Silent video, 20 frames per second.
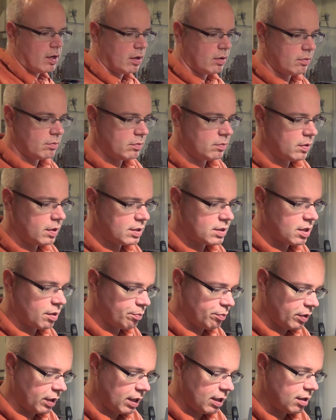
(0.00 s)
and it's
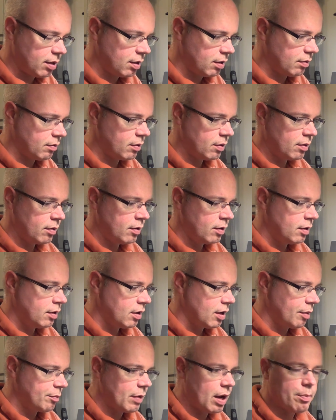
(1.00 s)
complete, and
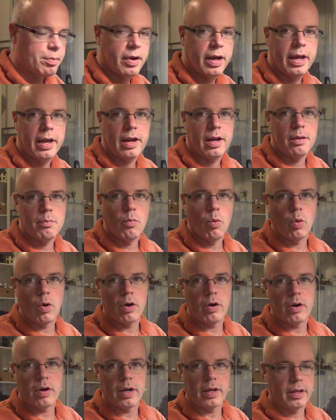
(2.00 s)
I'm not buying any
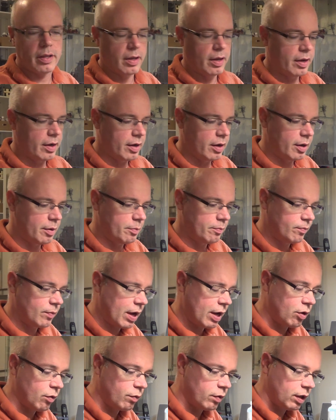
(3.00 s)
more.
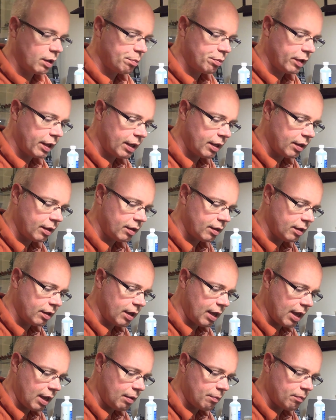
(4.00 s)
I don't really play the
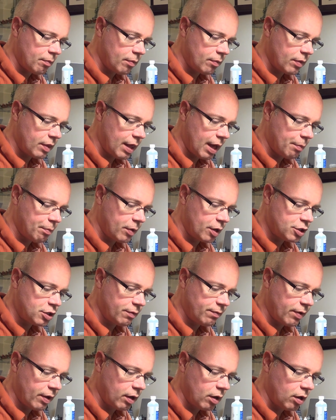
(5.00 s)
game that much,
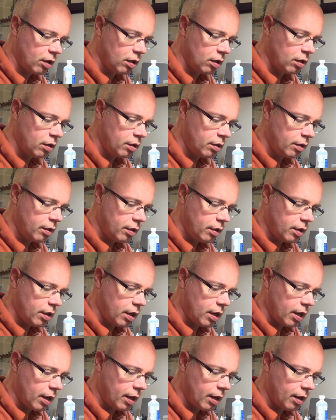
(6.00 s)
if at all.
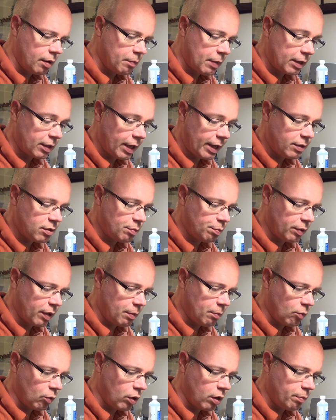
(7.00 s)
I'd like to
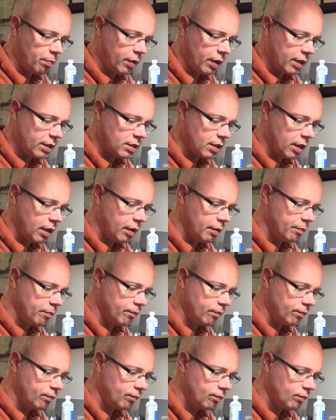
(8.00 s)
play more, but
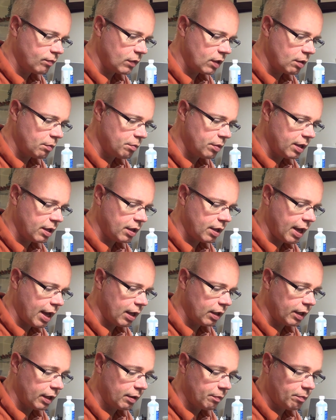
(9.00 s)

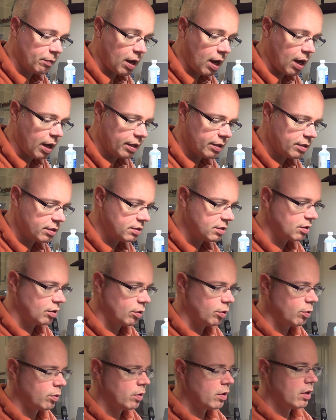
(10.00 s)
yeah, like I'm not. And
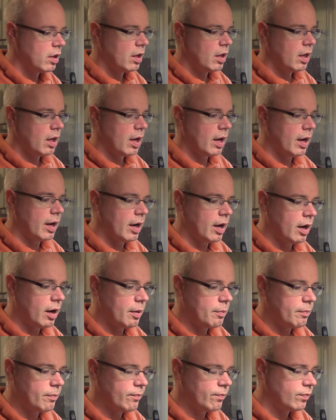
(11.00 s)
so
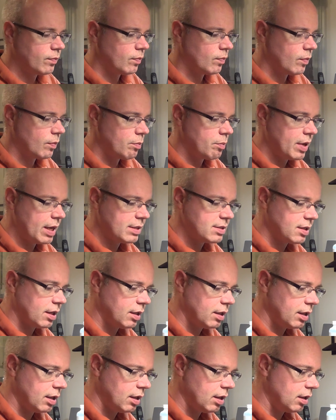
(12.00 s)

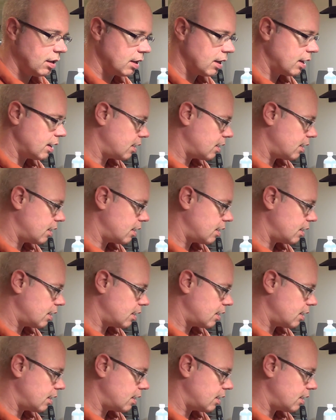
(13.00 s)
basically,